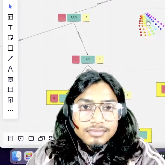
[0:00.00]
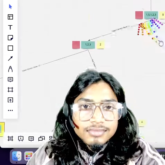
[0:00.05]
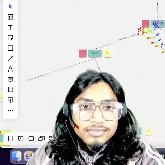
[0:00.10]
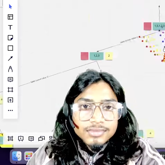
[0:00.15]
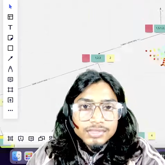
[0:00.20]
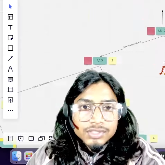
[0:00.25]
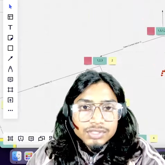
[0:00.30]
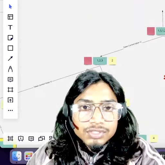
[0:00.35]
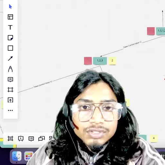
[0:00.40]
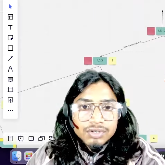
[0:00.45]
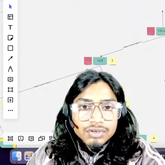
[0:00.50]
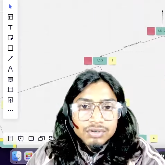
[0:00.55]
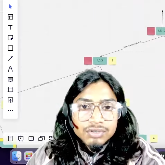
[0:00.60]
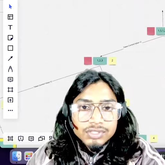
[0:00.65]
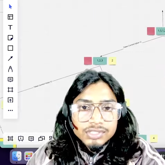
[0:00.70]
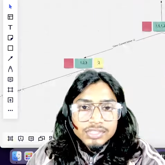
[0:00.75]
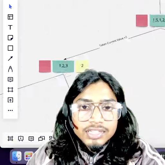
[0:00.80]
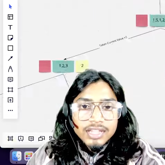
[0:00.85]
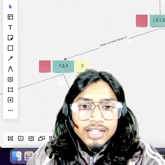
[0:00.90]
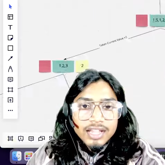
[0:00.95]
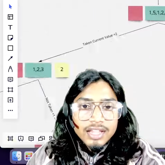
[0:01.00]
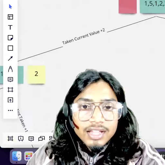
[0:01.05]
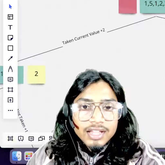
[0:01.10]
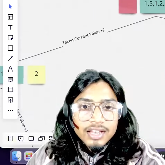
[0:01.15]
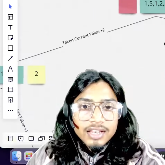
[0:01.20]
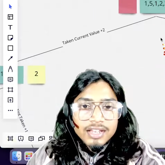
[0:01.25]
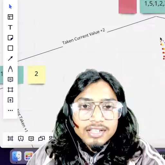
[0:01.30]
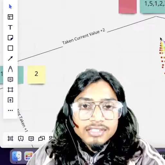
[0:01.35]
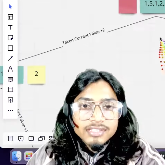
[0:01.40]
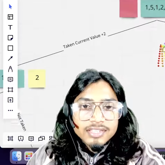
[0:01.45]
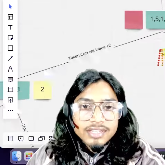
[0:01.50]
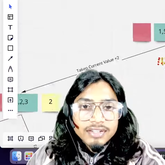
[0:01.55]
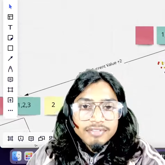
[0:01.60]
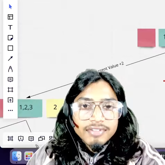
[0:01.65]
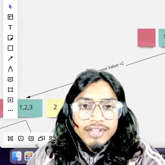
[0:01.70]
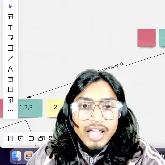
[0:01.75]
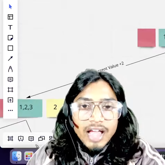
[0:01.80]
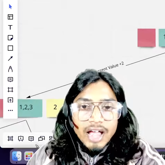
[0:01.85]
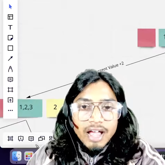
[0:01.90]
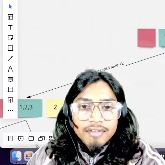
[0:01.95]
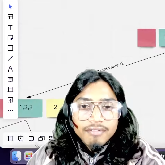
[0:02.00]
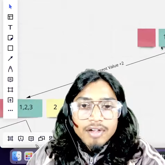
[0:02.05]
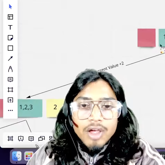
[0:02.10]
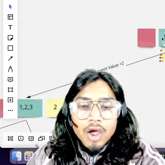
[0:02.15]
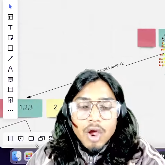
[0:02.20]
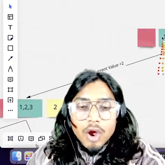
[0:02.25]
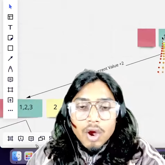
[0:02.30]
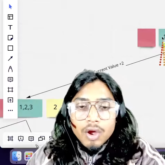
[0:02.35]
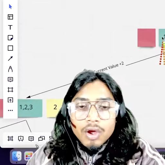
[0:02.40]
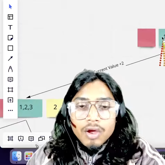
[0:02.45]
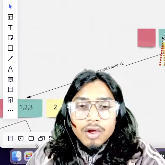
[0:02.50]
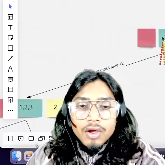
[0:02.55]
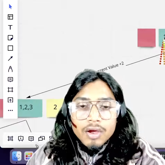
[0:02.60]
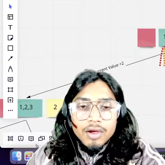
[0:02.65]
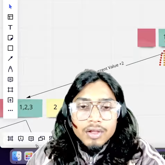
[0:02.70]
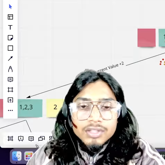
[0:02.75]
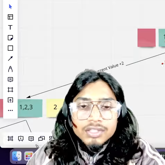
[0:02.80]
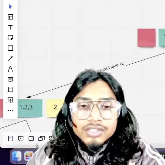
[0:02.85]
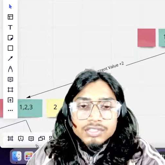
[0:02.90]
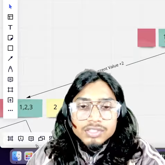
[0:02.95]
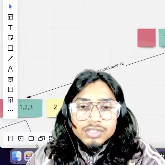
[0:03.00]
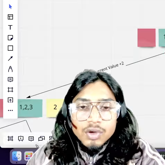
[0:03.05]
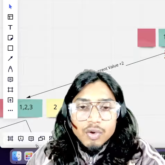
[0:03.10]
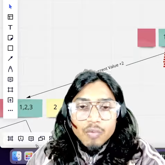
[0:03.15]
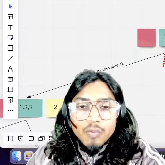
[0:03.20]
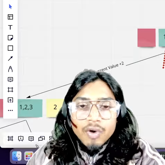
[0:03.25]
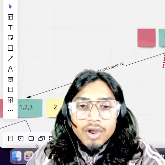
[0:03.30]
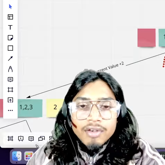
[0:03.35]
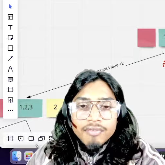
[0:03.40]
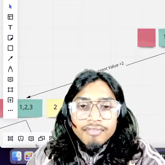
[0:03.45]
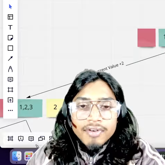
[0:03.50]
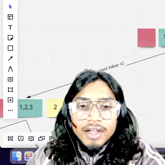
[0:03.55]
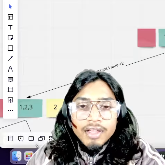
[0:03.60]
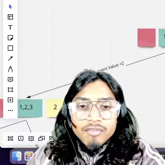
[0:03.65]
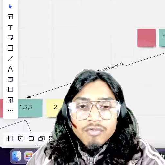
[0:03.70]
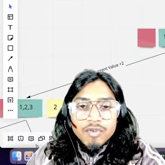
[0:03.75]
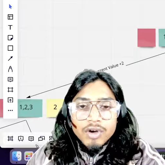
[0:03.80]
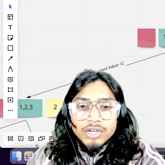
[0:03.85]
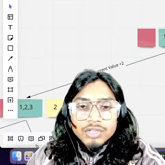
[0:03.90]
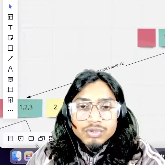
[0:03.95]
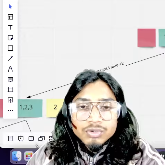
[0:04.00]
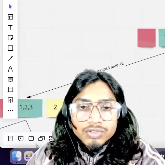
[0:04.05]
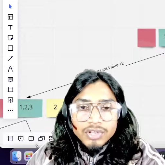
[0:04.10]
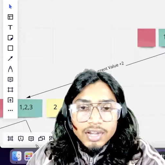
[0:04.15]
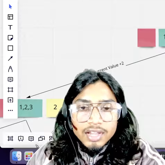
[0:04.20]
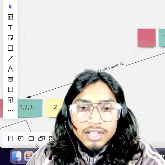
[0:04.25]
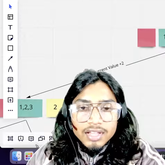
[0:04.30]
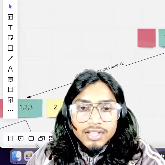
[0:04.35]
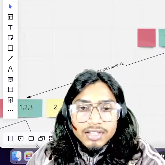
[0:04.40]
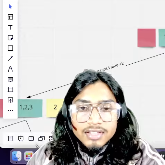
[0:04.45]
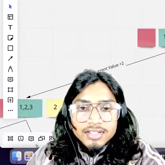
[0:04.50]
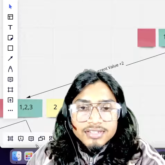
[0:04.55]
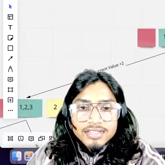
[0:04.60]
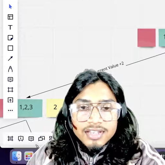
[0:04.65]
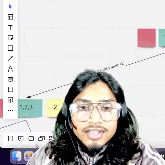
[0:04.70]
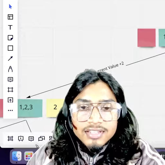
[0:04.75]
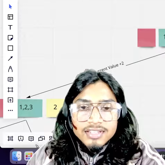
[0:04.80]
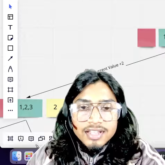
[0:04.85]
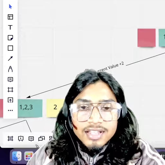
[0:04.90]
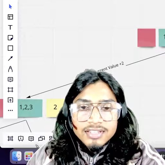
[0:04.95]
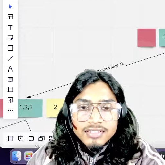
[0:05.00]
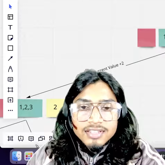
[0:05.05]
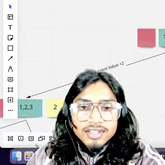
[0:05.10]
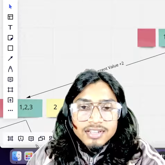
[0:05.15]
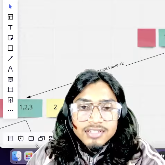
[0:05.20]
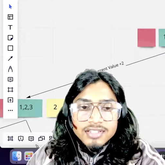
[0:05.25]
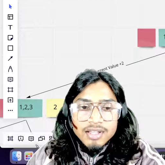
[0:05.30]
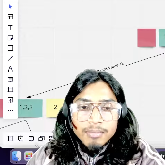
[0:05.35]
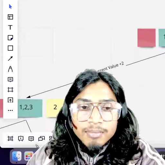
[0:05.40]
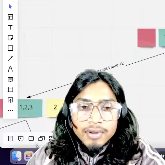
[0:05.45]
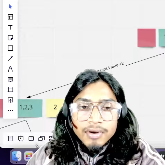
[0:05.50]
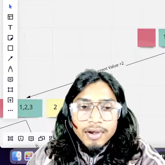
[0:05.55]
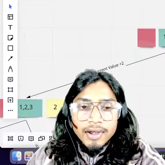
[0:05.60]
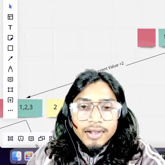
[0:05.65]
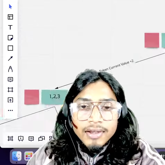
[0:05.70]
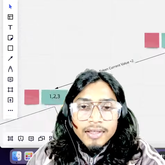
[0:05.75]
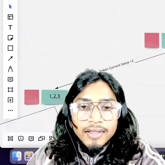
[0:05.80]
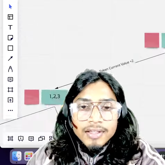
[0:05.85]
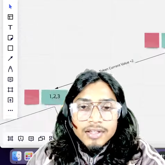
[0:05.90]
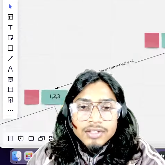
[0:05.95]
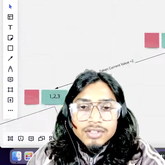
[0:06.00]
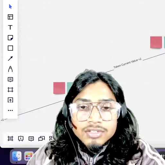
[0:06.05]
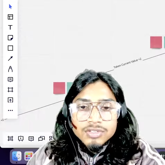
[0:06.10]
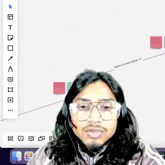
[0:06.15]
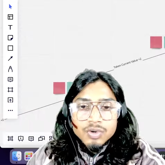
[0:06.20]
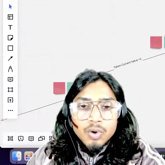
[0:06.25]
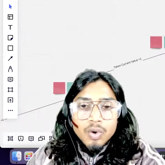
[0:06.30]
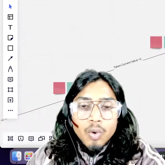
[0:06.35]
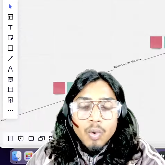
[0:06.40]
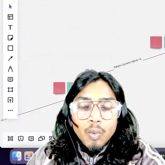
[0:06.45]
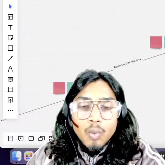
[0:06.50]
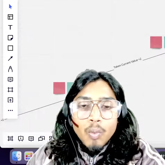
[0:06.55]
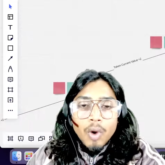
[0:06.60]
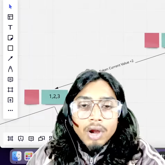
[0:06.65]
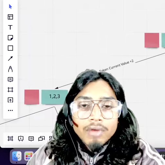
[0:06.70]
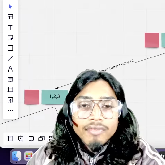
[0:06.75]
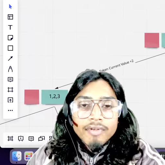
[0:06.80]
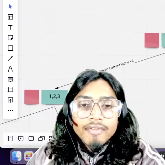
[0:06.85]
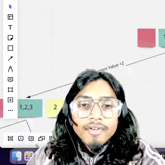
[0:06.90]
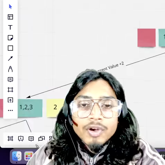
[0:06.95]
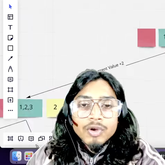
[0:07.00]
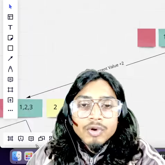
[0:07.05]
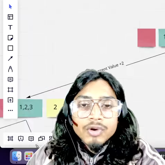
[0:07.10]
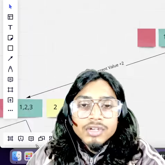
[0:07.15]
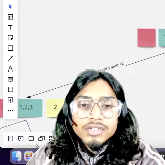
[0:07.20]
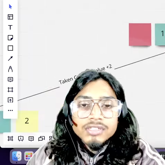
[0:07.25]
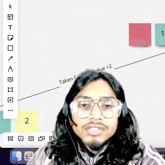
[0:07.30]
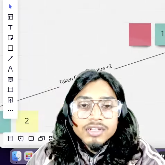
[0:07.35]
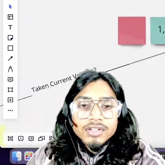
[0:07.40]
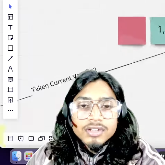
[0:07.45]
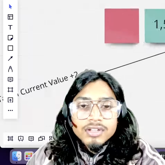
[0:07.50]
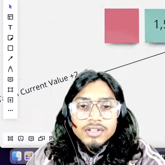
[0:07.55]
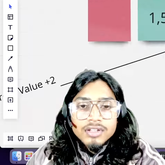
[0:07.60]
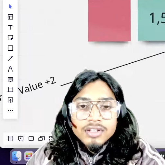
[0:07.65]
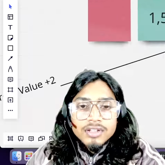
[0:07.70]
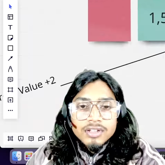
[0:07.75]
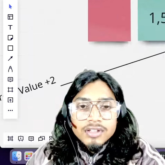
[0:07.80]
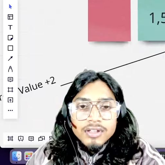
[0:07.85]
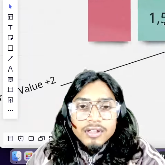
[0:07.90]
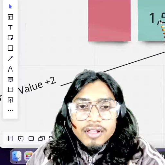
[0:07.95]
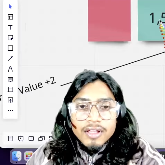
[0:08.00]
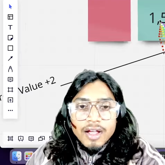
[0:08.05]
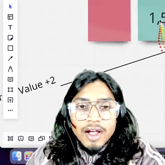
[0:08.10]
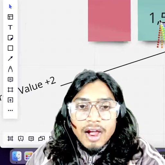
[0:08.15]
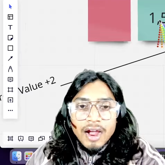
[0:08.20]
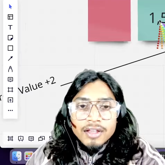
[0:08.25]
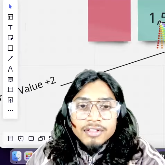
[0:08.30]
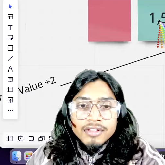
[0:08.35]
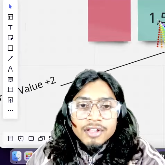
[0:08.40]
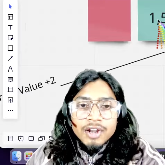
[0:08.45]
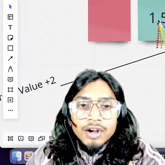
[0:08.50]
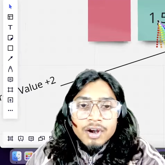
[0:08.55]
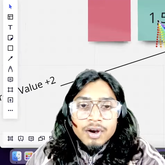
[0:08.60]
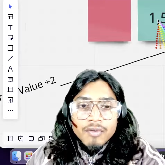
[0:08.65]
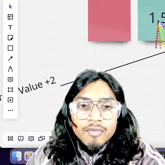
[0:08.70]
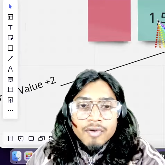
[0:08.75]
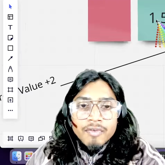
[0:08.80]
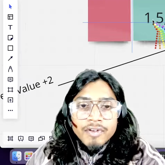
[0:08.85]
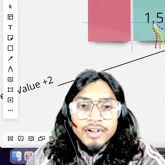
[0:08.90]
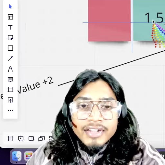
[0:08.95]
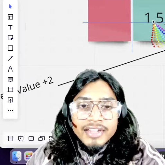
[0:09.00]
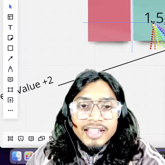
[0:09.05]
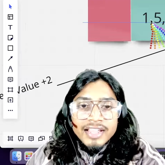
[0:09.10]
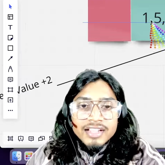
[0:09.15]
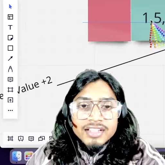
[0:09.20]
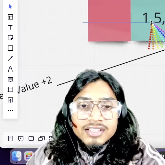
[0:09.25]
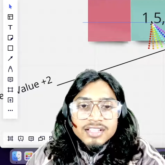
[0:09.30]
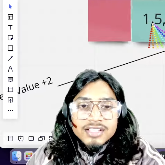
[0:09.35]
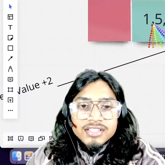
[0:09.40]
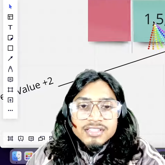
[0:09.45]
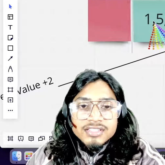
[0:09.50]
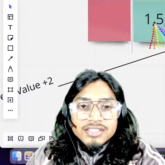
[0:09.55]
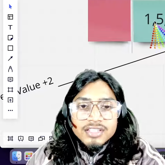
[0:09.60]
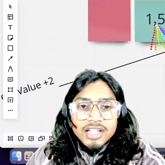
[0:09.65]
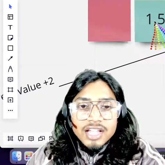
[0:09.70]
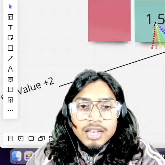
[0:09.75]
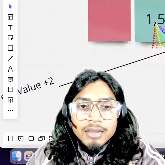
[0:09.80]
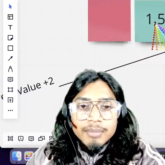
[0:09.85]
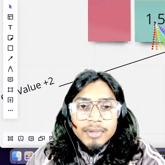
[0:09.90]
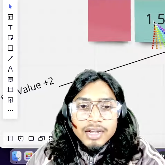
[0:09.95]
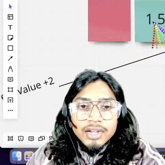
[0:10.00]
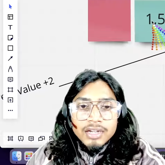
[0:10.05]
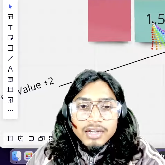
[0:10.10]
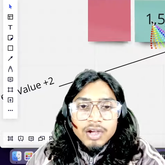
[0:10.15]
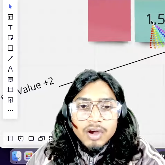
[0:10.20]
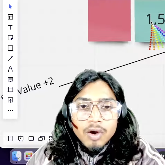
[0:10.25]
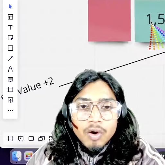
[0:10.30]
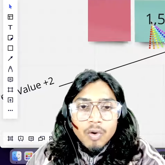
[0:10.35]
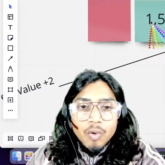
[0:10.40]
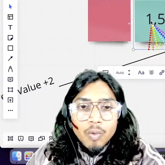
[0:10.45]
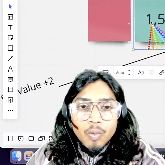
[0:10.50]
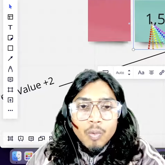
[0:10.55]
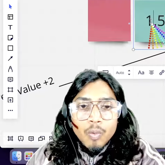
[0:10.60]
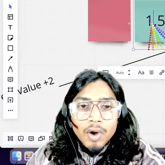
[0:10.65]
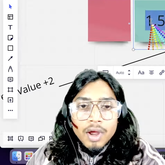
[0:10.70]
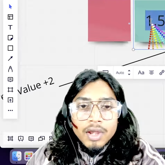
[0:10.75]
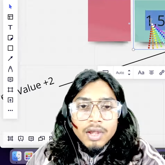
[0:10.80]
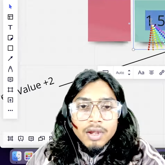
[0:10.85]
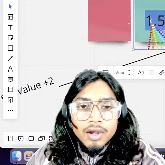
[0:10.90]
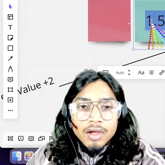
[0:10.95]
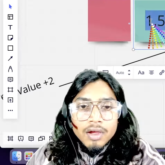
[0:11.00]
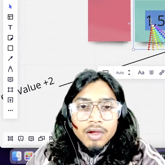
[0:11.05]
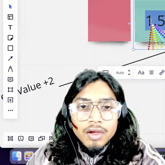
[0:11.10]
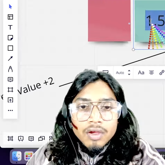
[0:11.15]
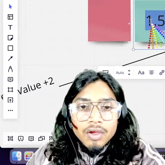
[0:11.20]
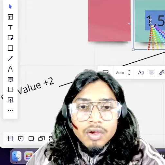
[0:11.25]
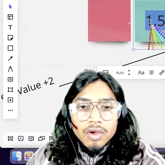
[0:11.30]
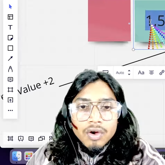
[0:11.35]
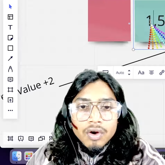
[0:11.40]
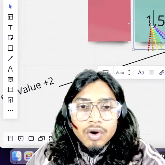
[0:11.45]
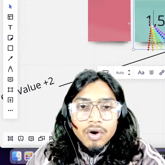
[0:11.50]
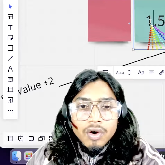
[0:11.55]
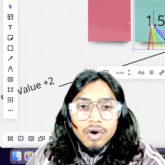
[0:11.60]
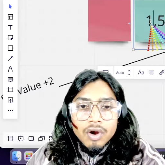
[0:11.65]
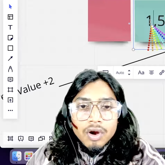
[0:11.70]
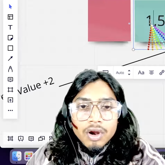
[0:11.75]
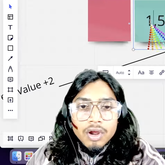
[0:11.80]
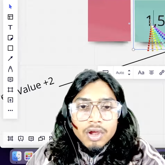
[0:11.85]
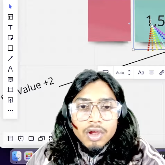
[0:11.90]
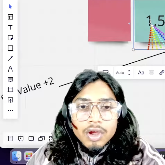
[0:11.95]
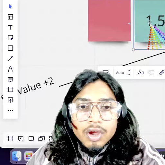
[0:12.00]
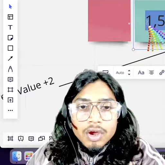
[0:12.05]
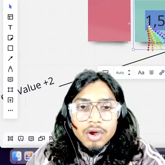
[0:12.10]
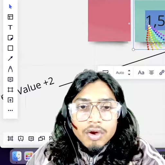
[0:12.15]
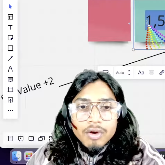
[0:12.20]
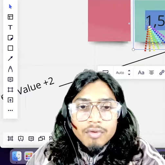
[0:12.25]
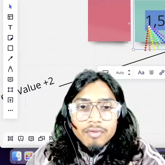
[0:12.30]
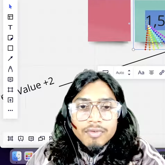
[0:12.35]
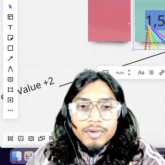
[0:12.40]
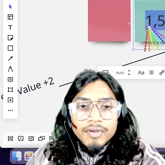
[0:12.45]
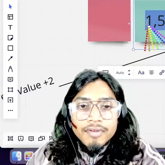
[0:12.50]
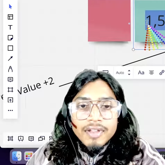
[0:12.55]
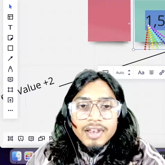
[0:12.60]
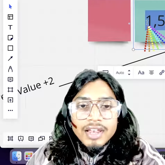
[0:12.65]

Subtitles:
So let's say we have this 1 5 1 2 3, this as an example, right? So what we will do is, either we will take this element 1, or we will